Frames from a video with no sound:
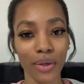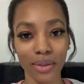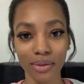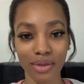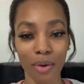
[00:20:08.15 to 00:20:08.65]

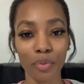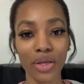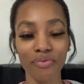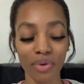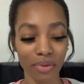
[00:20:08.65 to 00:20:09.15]
else. I'm
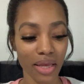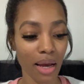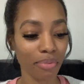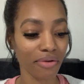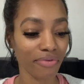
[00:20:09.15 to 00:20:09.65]
reading from the
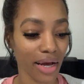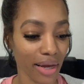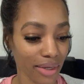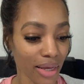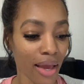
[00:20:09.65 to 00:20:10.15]
Amplified.